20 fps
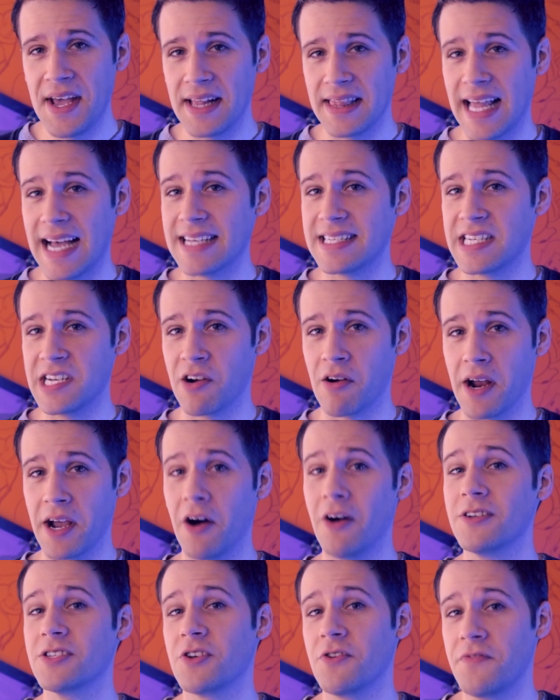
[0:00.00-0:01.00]
Last year I
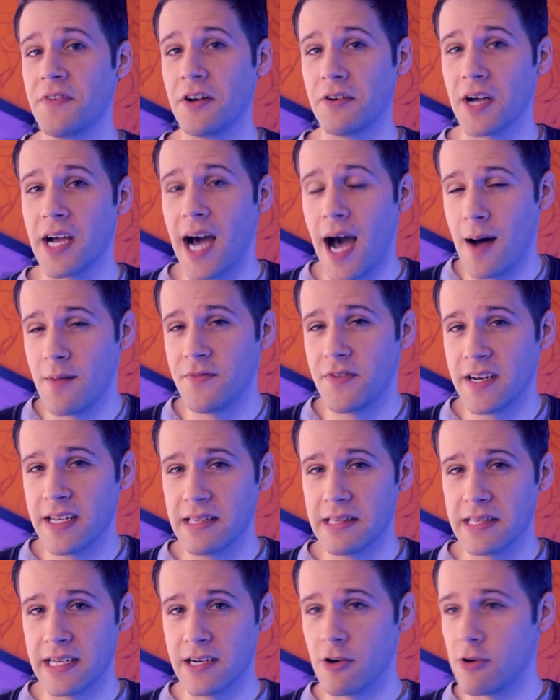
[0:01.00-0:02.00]
also felt
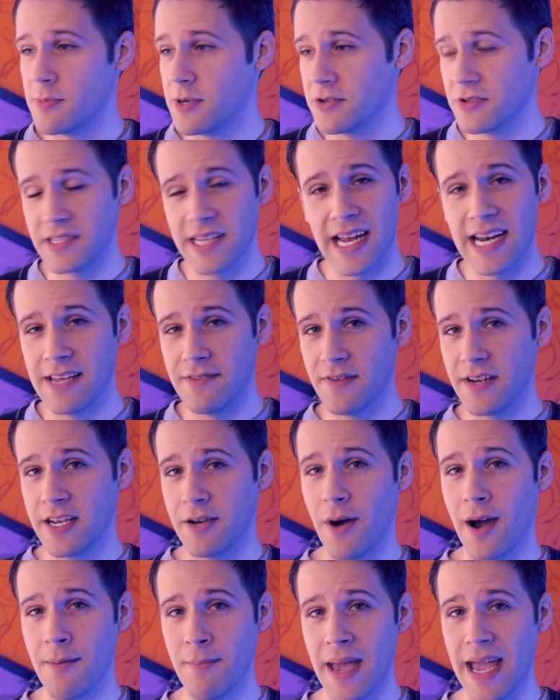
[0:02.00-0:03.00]
confident that almost any
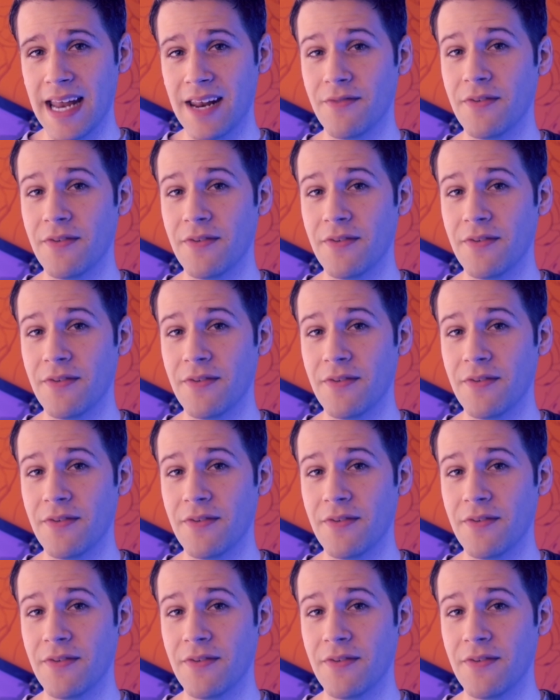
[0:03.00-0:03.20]
video I made,